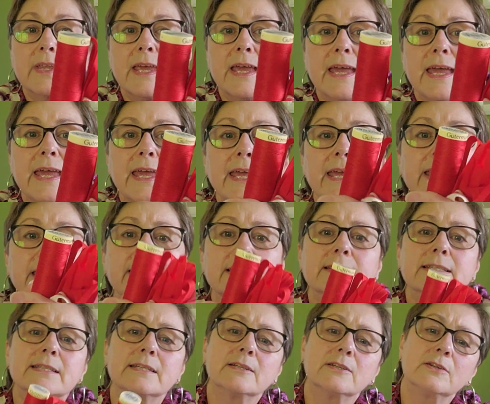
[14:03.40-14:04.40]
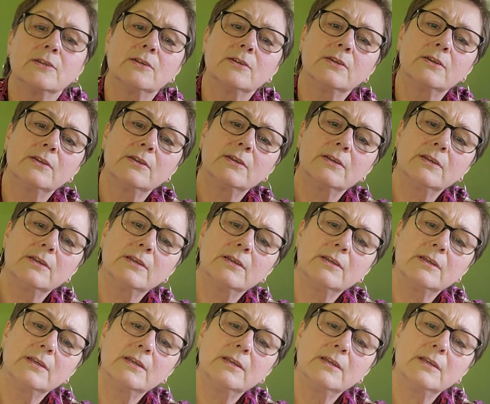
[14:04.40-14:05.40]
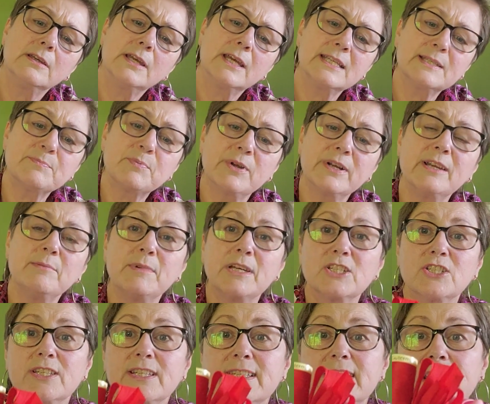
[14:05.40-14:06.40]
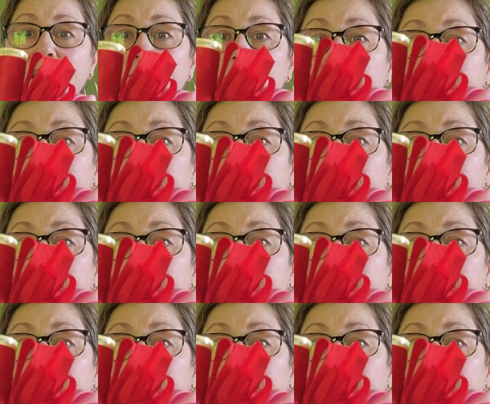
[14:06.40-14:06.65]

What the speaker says: and it's pretty much the same